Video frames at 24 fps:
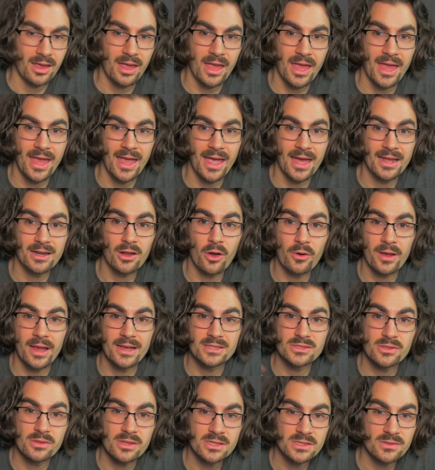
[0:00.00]
and okay,
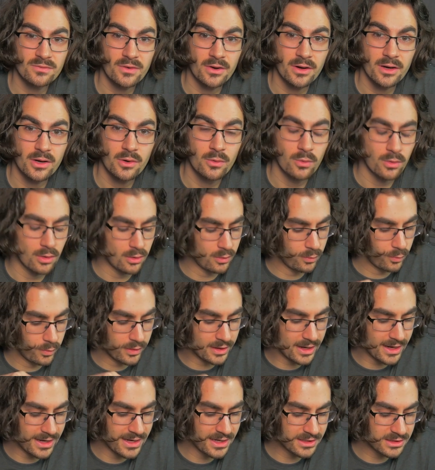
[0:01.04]
so this is very cool.
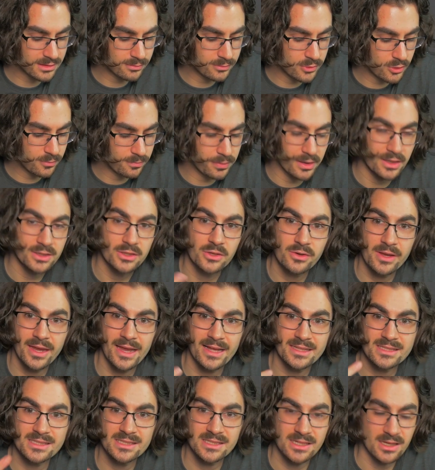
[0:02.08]
When I hit the mute button, you
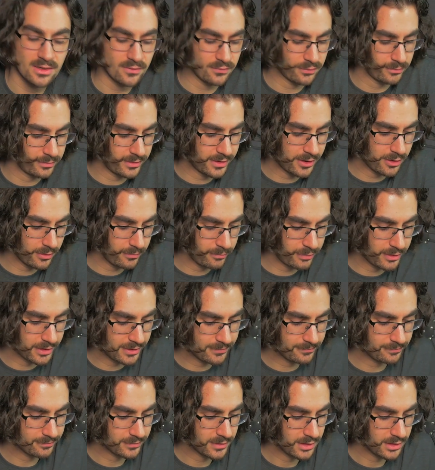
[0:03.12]
can't see it from there, but